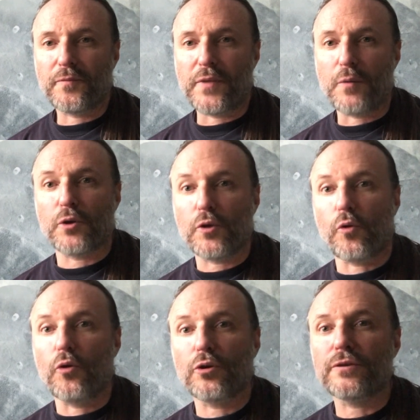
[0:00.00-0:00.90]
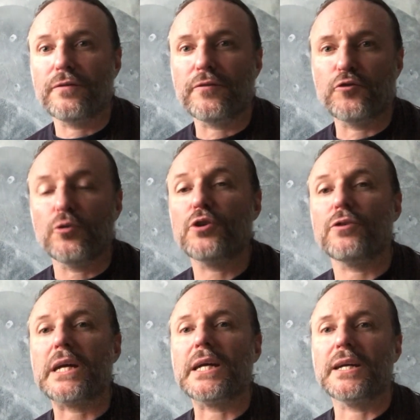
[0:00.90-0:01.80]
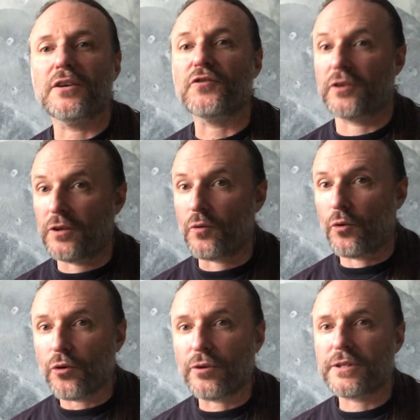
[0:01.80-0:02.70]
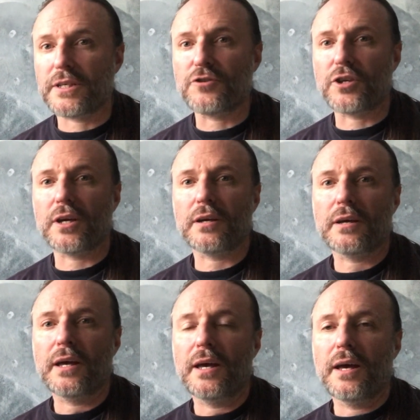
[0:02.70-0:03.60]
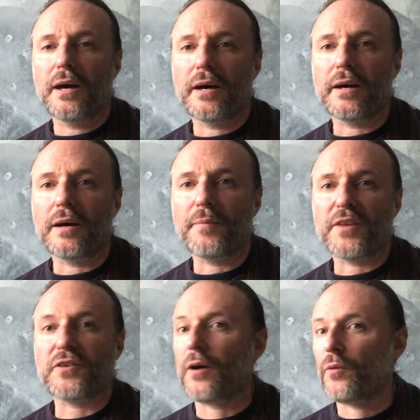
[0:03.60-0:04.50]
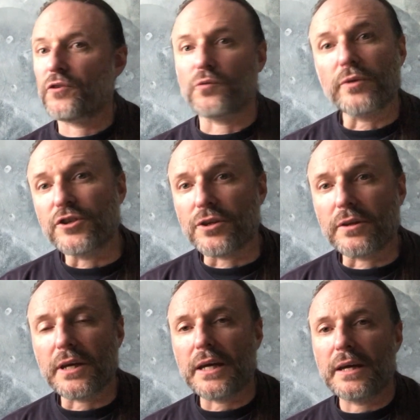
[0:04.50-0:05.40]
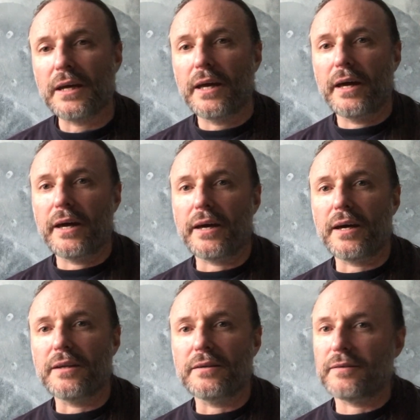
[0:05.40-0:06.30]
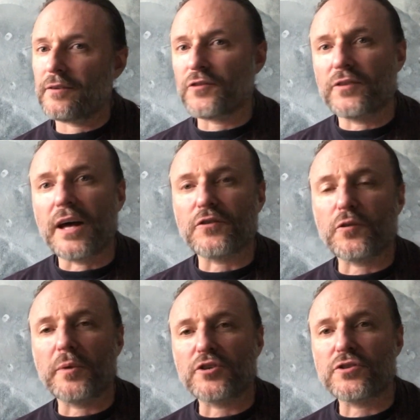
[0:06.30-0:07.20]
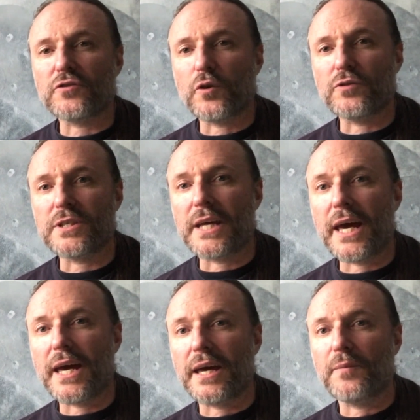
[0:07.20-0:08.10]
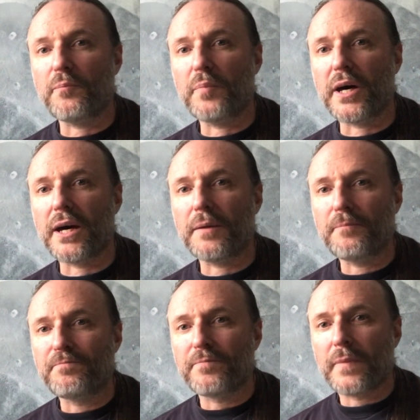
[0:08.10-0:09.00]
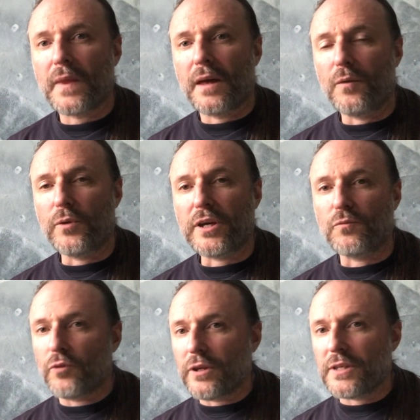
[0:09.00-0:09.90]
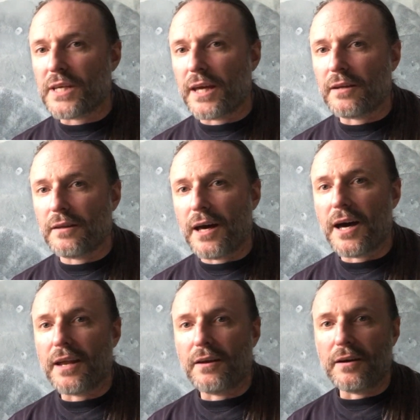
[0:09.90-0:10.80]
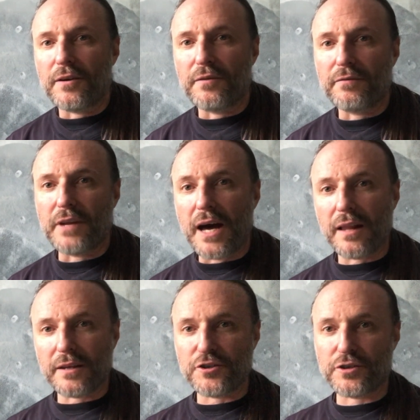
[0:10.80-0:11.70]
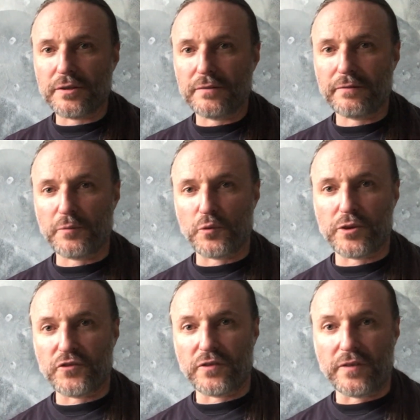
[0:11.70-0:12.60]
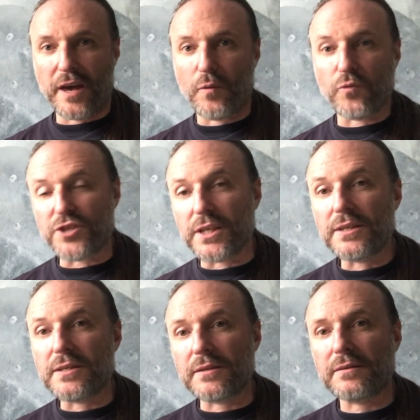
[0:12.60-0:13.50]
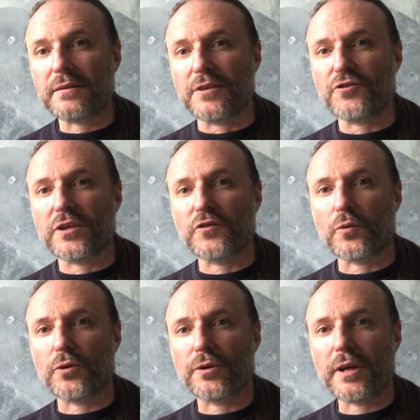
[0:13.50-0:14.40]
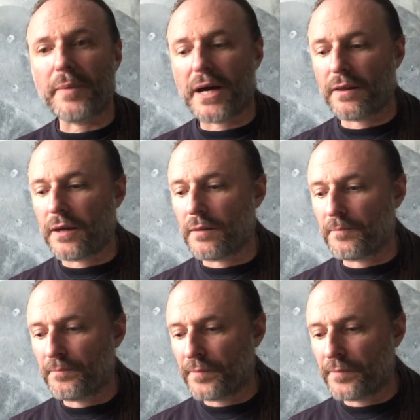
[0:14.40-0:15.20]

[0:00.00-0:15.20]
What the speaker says: Druidry is an oral teaching. That's how it was originally. And it's not so much so today, but we can really take a lot of knowledge from the reason they did teach things orally back then.